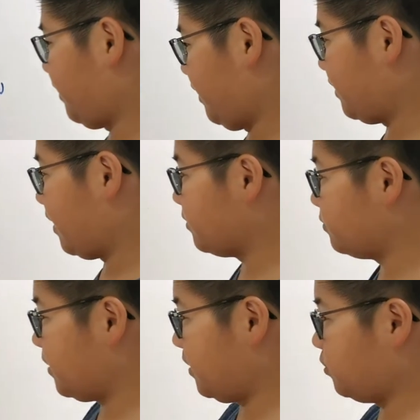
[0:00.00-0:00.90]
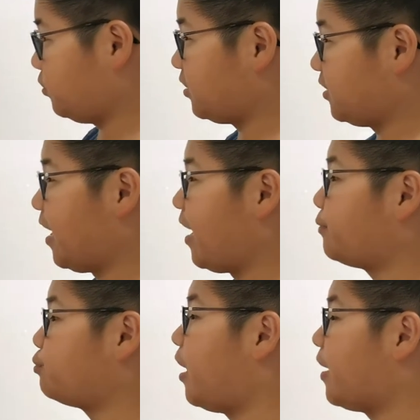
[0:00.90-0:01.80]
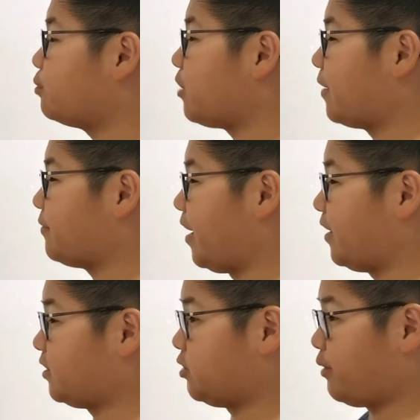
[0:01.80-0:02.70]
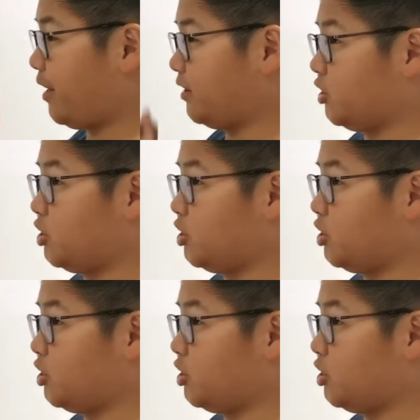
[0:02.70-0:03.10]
and then we use the f prime prime x to have the